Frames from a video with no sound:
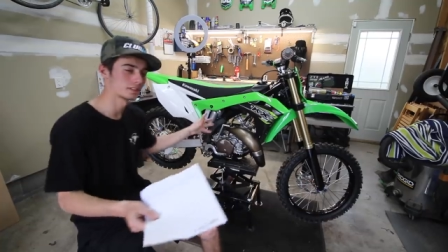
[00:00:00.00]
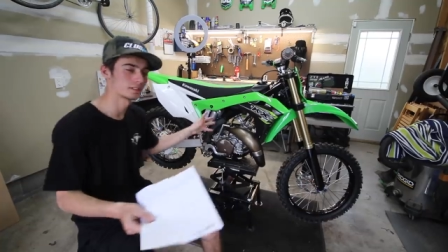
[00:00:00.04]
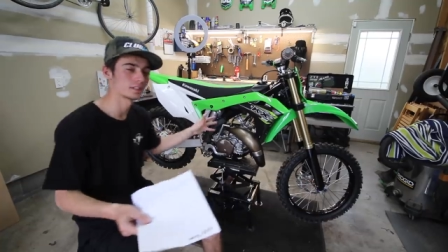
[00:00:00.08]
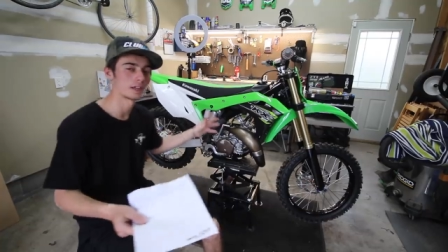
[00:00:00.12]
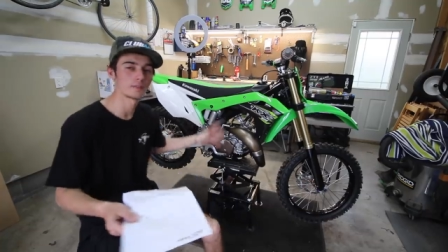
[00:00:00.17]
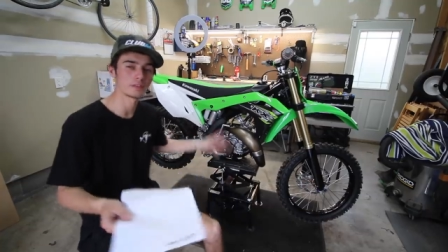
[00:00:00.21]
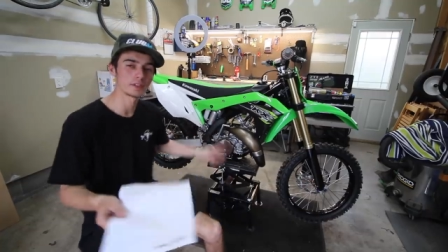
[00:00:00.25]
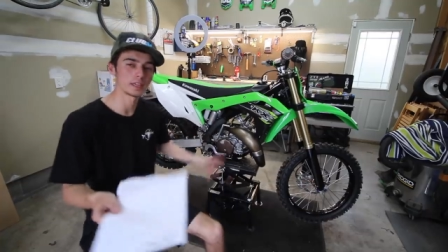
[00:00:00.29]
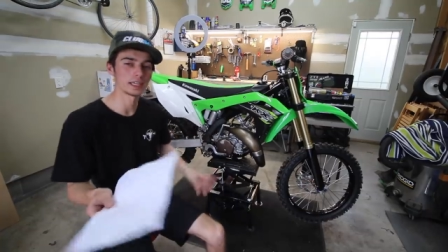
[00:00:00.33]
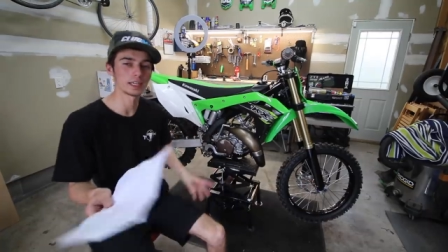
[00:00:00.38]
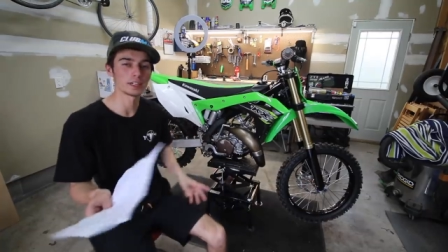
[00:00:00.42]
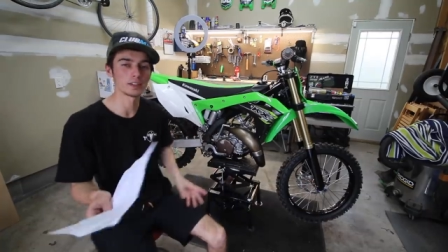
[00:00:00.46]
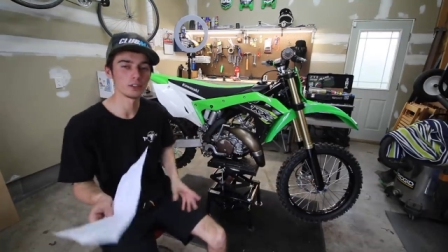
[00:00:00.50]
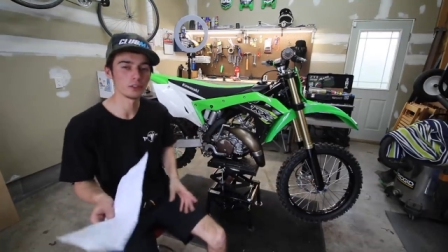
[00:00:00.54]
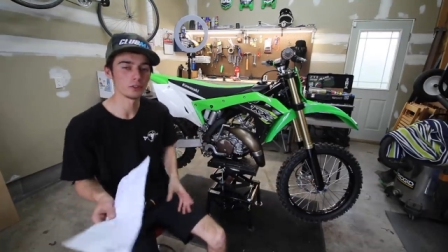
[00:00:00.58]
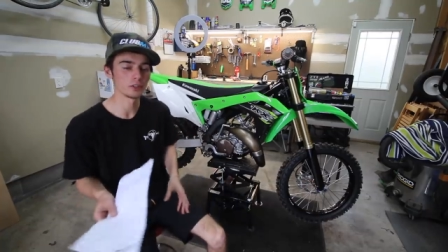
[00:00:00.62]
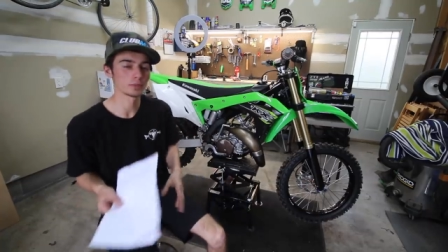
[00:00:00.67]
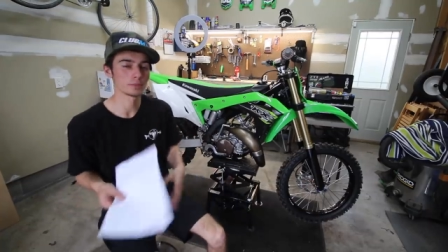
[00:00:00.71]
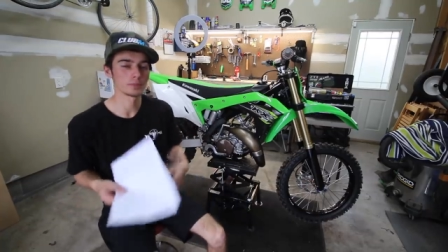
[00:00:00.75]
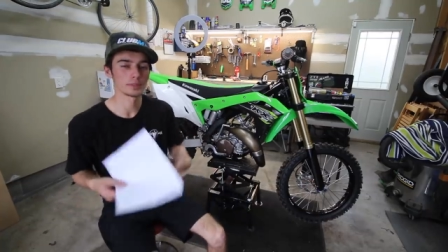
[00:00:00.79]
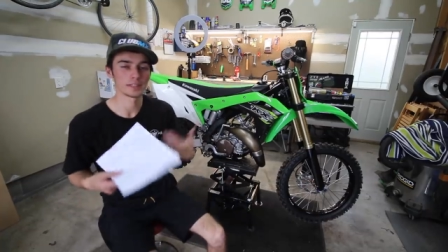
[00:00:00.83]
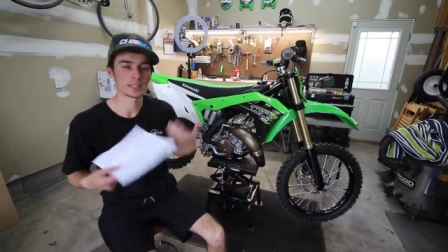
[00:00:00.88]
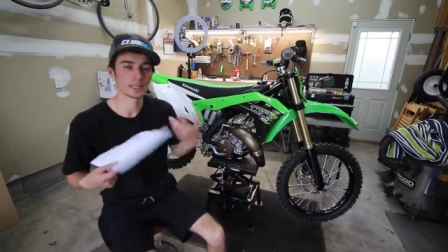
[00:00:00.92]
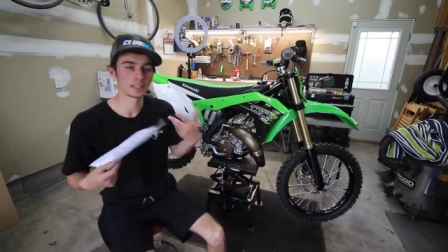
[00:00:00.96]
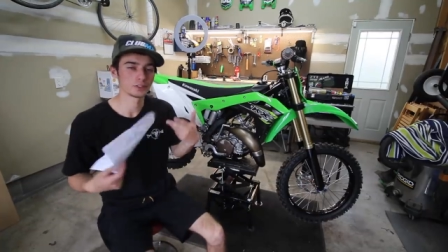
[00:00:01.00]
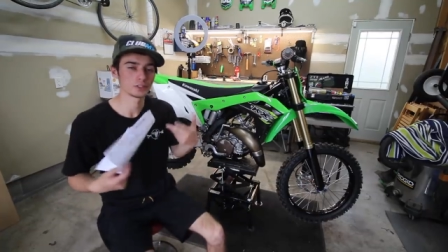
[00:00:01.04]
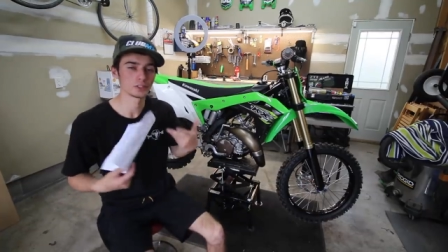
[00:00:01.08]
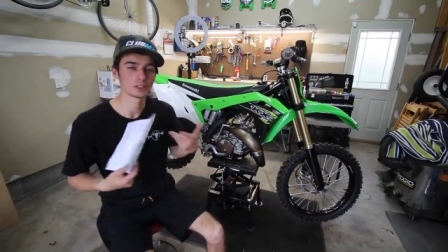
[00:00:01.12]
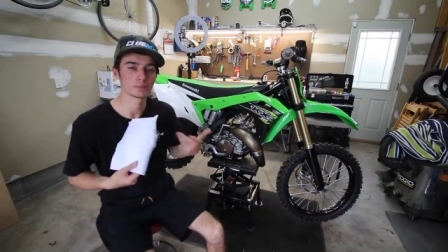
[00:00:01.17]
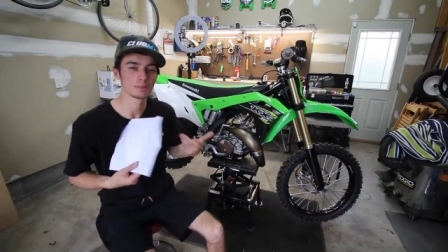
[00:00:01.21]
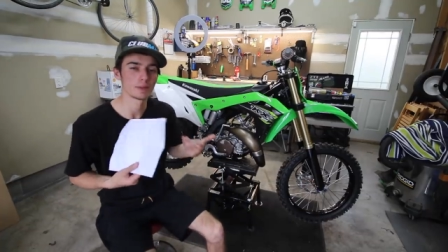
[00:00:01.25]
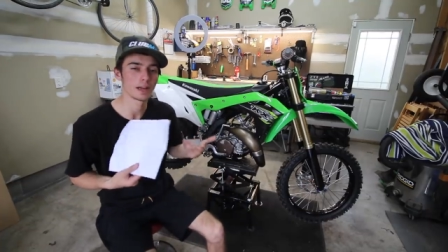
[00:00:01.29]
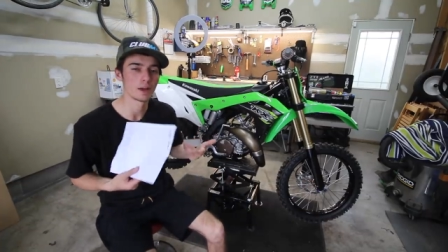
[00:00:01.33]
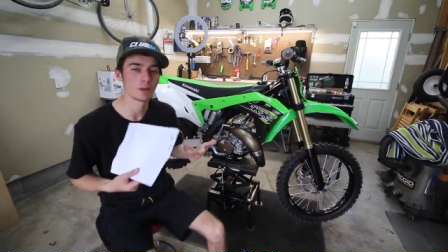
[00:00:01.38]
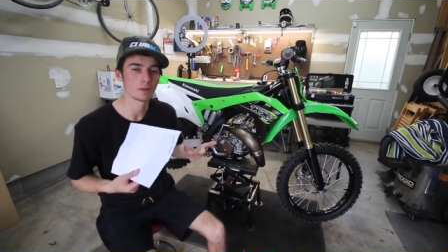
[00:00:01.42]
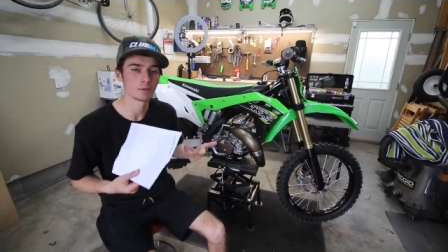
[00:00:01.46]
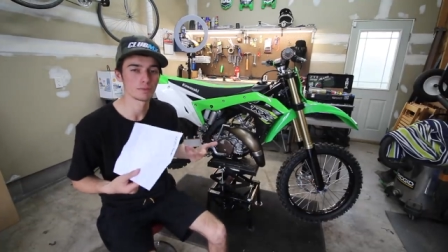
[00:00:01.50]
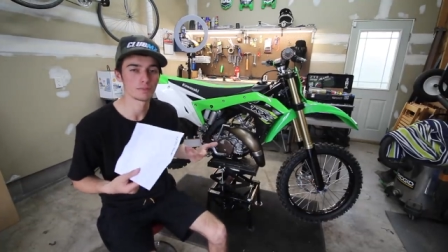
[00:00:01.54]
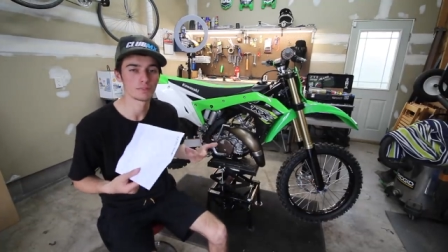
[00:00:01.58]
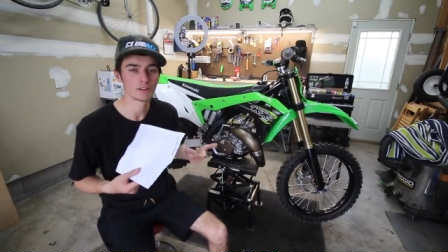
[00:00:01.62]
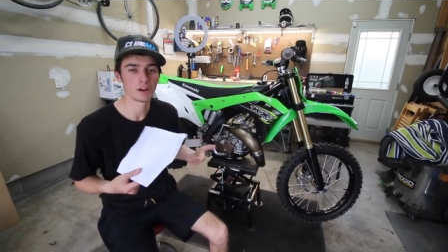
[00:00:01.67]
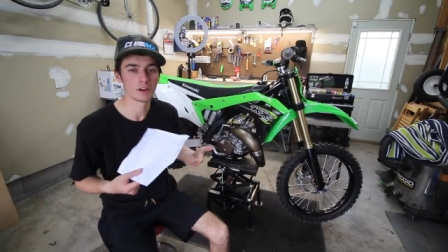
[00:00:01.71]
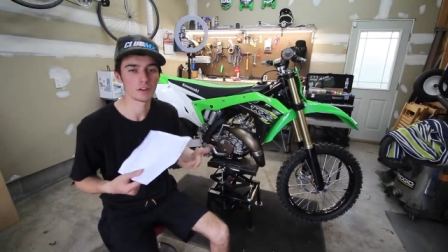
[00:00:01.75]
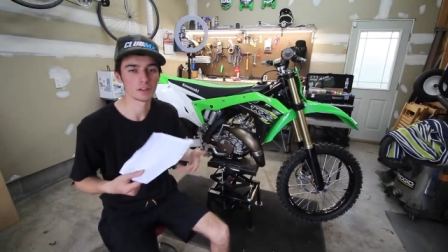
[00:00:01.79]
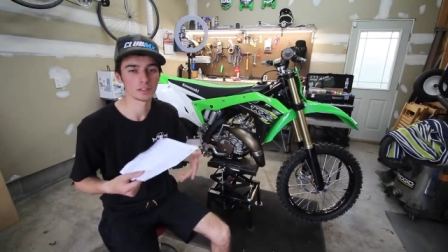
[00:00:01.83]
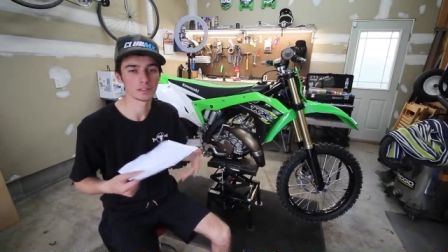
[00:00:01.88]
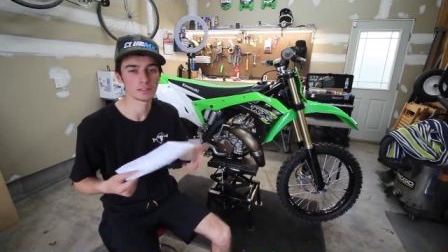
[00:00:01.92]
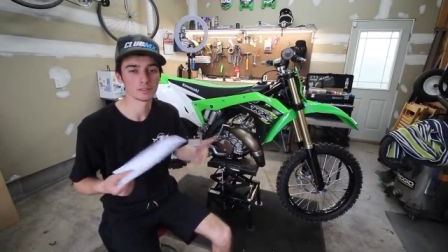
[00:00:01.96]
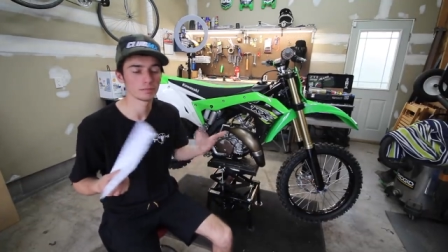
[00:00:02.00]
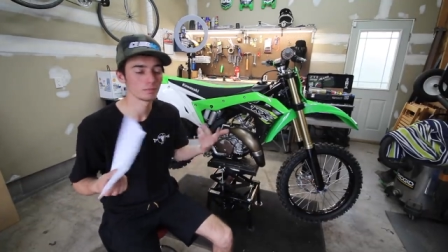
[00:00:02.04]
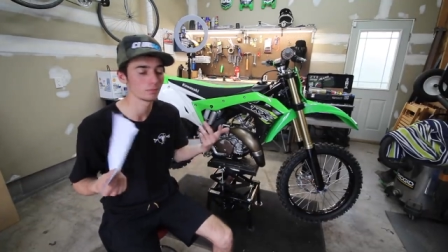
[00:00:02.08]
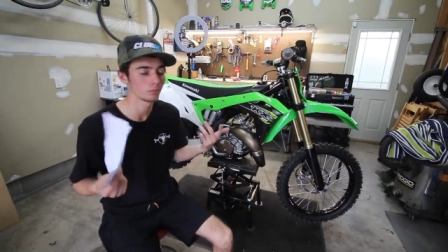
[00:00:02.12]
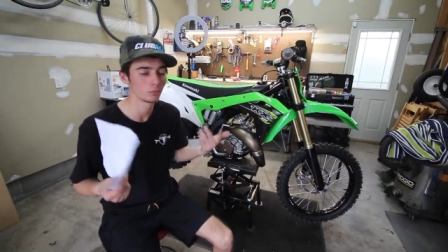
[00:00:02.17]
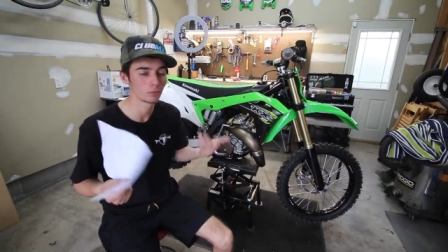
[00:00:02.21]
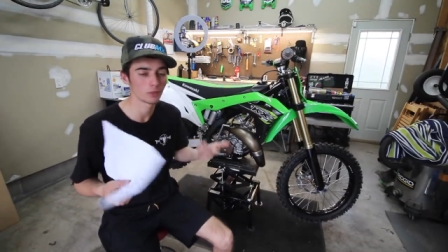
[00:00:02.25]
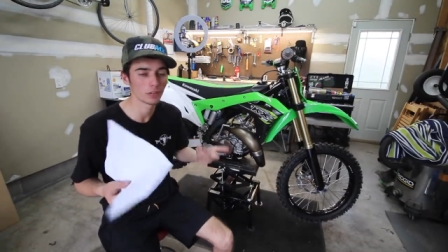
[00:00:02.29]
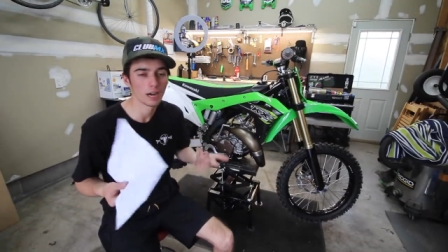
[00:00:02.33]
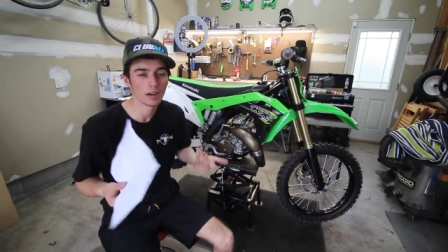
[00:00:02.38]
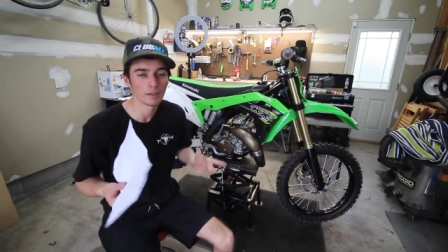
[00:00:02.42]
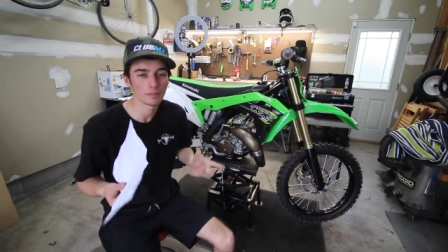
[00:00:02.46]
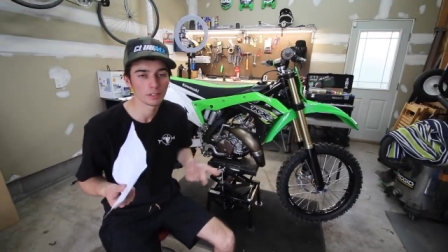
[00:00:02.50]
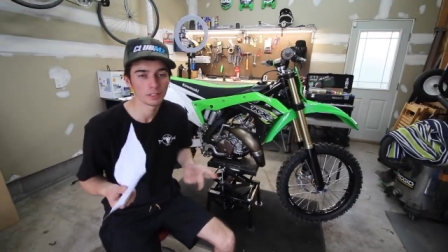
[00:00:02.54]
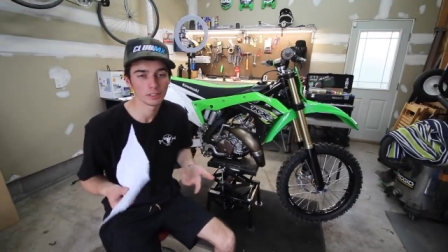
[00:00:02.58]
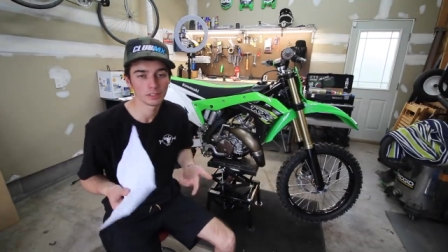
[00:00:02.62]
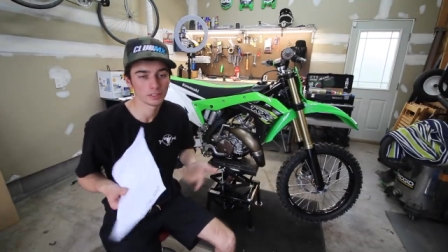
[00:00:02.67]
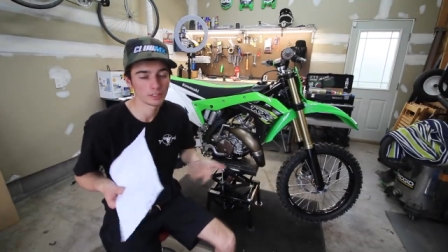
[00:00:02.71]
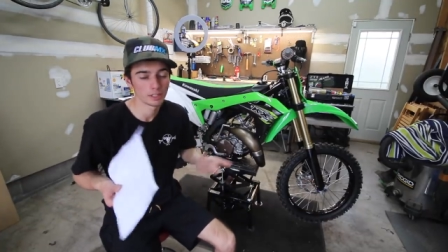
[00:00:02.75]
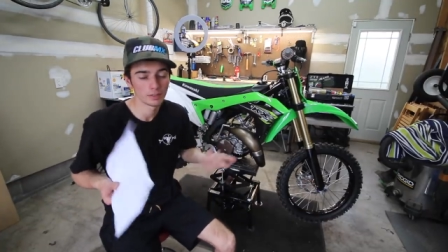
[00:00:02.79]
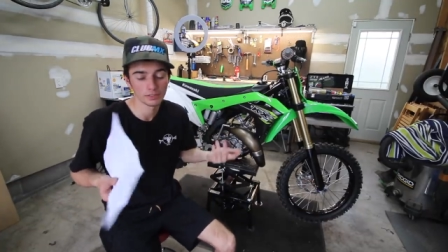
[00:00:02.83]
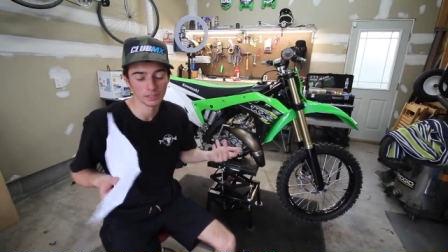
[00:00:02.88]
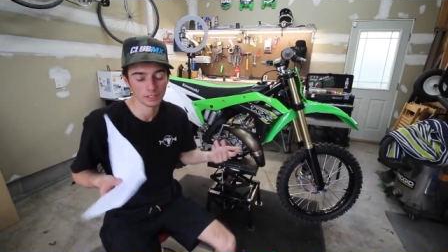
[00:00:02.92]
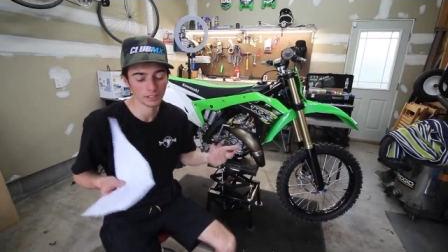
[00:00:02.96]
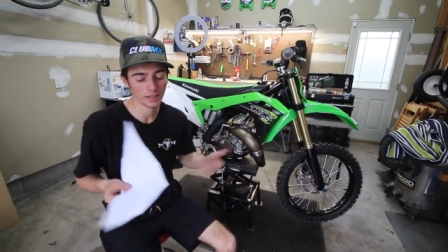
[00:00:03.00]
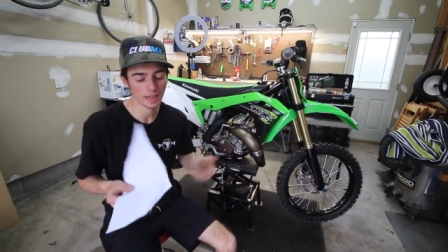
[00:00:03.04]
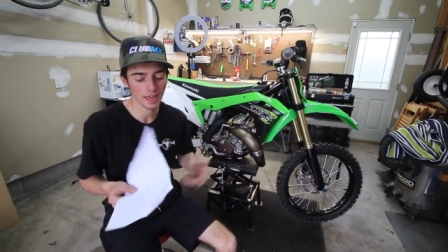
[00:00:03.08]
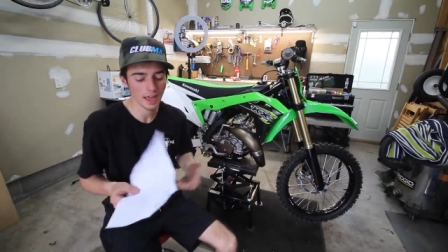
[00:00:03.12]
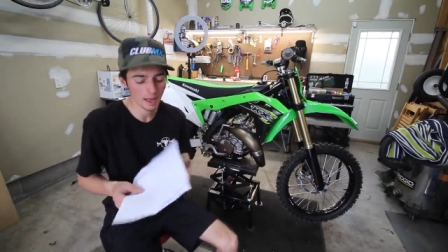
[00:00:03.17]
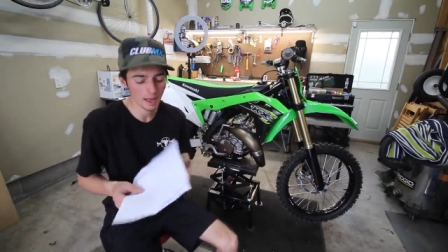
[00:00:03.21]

and stuff getting loose, but that's just my own fault and whatever, stuff's gonna